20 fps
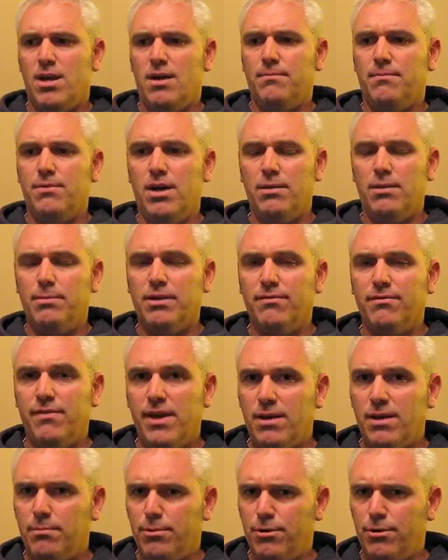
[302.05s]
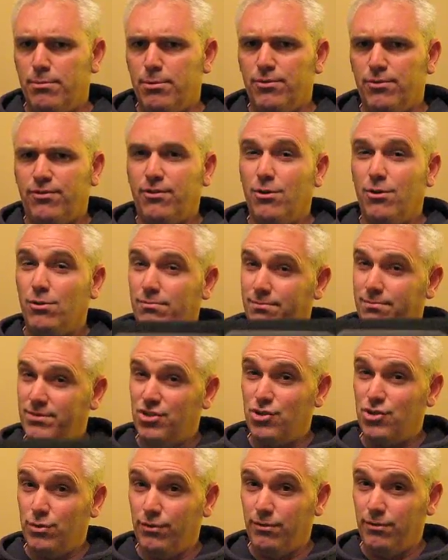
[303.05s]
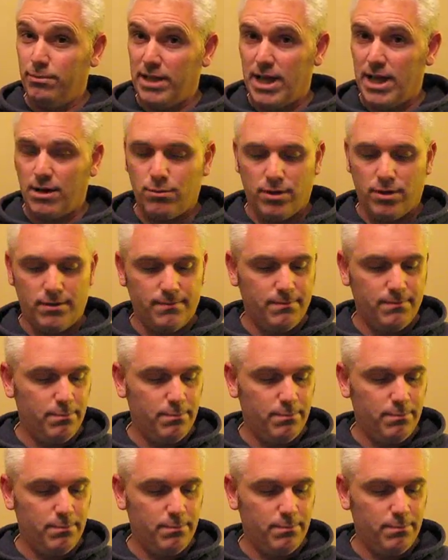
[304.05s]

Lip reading: I'm not a big fan of purple, so I chose the black one.